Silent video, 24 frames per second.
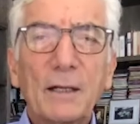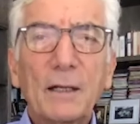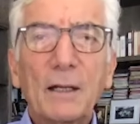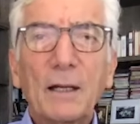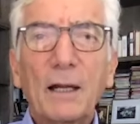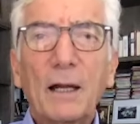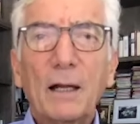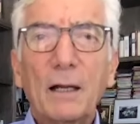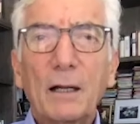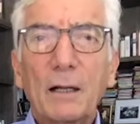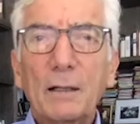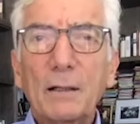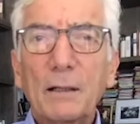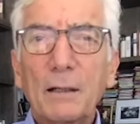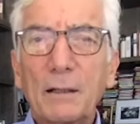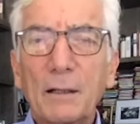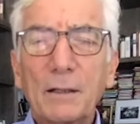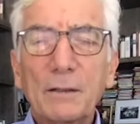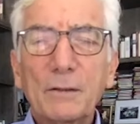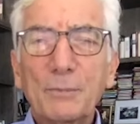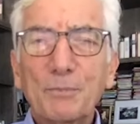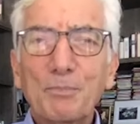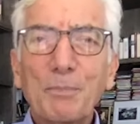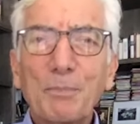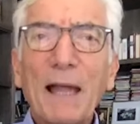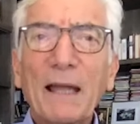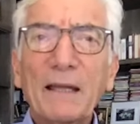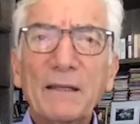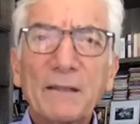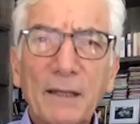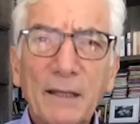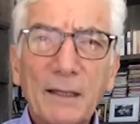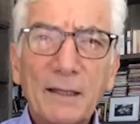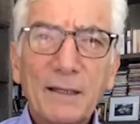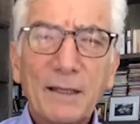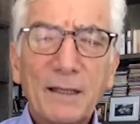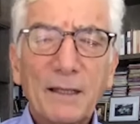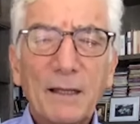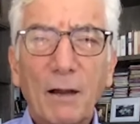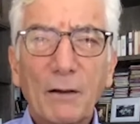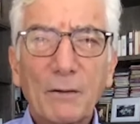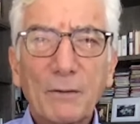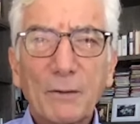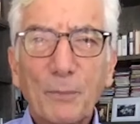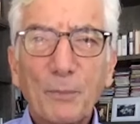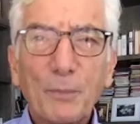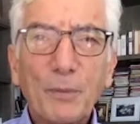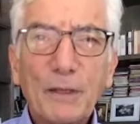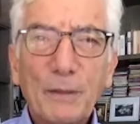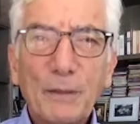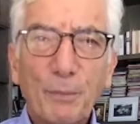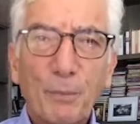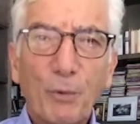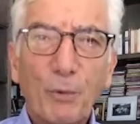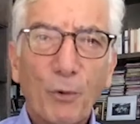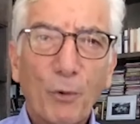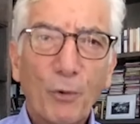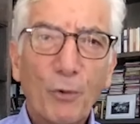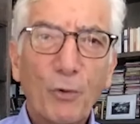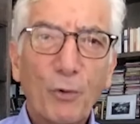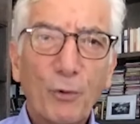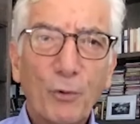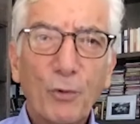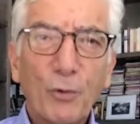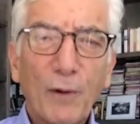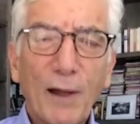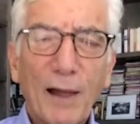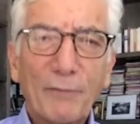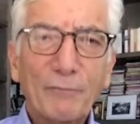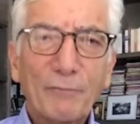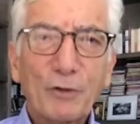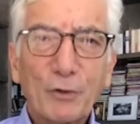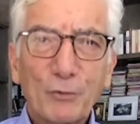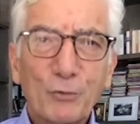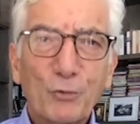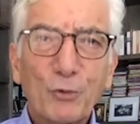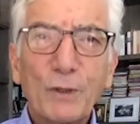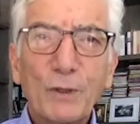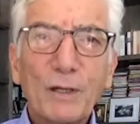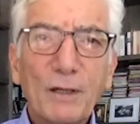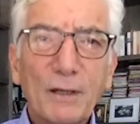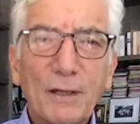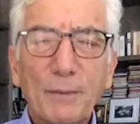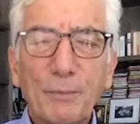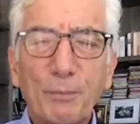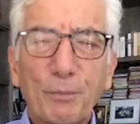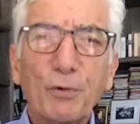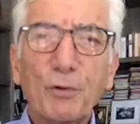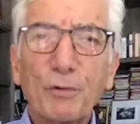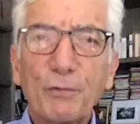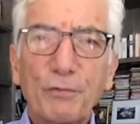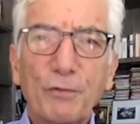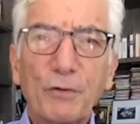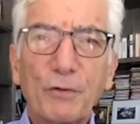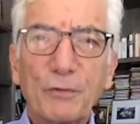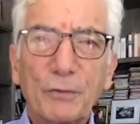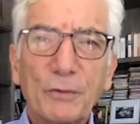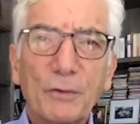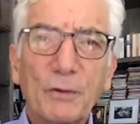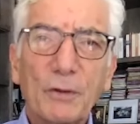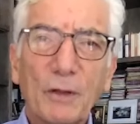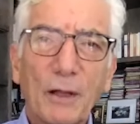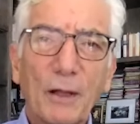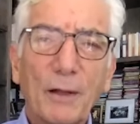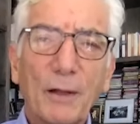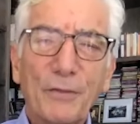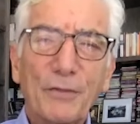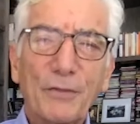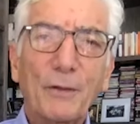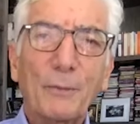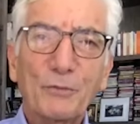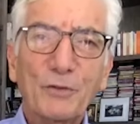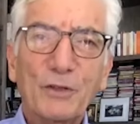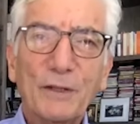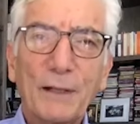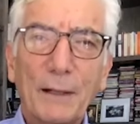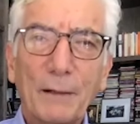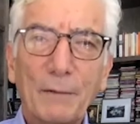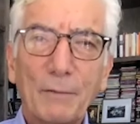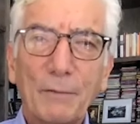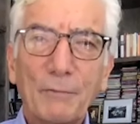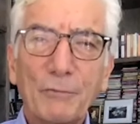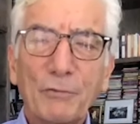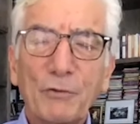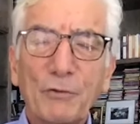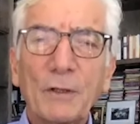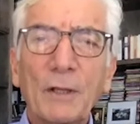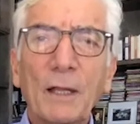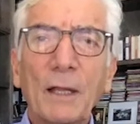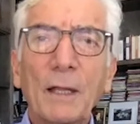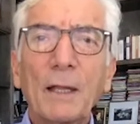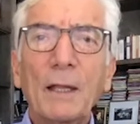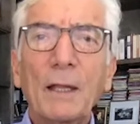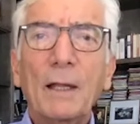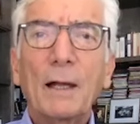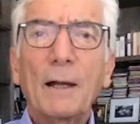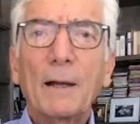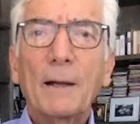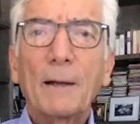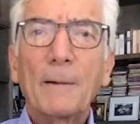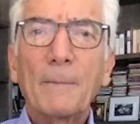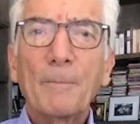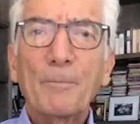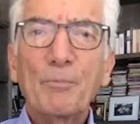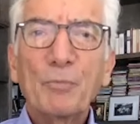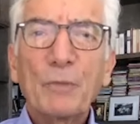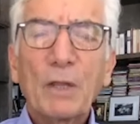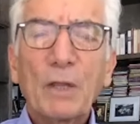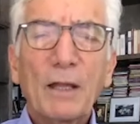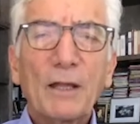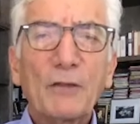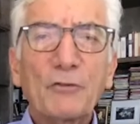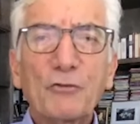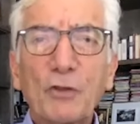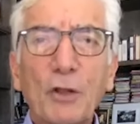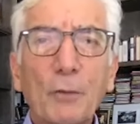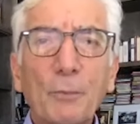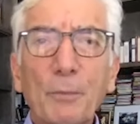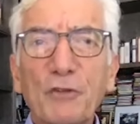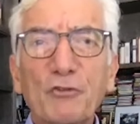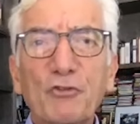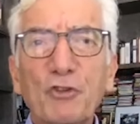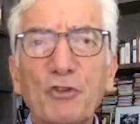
and backing young people who haven't really proven themselves. It's so much